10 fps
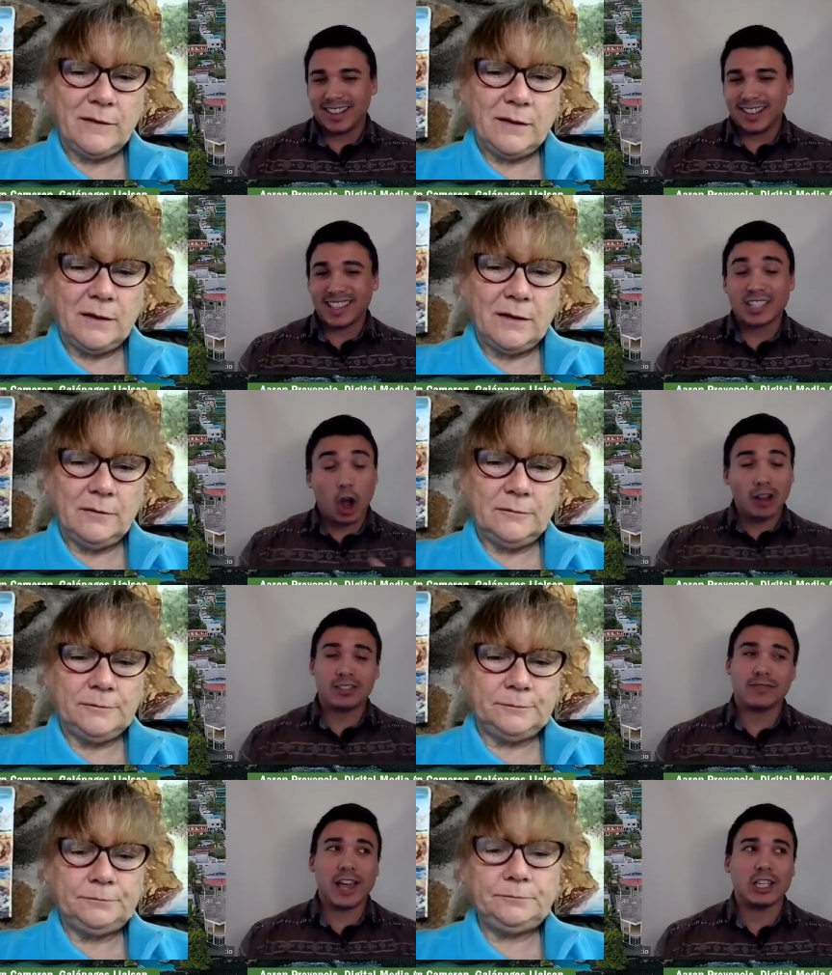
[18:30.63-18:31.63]
Speaker 1: this
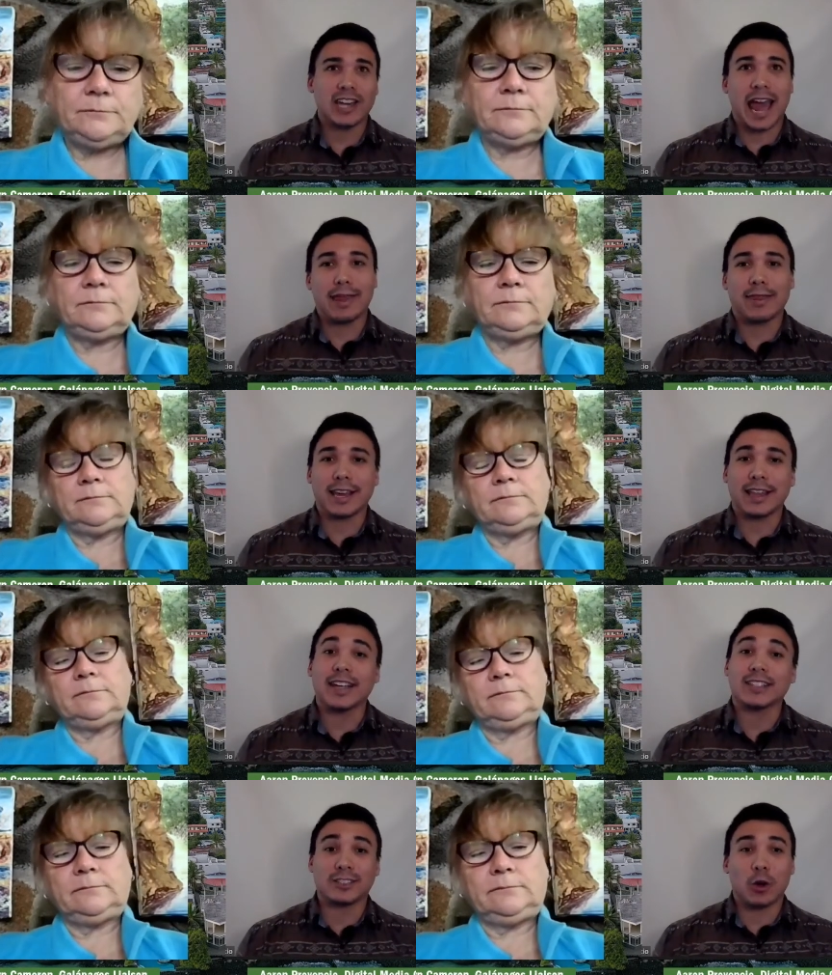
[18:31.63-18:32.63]
conservation ethic
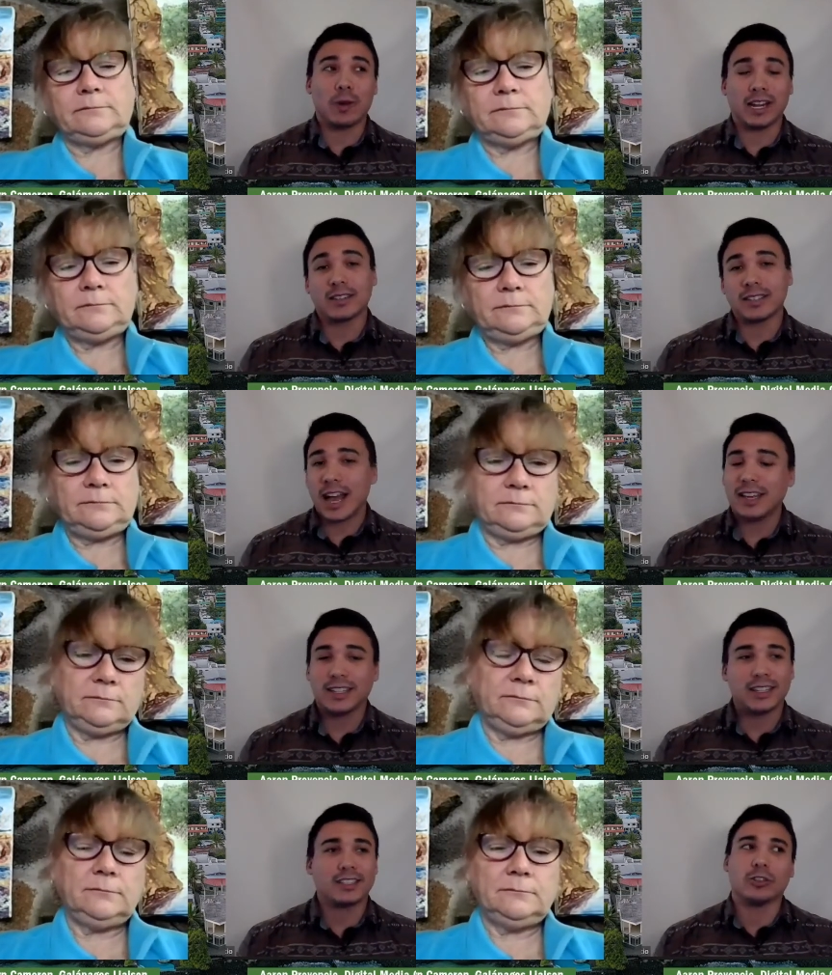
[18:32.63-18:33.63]
that so many
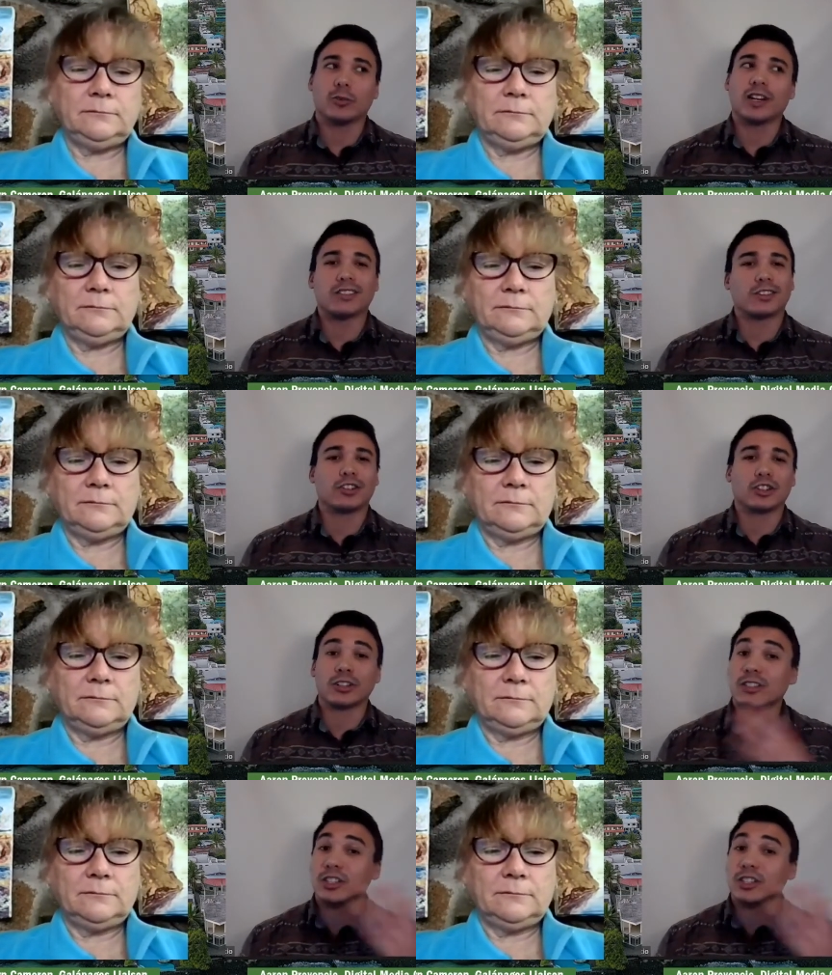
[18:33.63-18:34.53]
scientists and researchers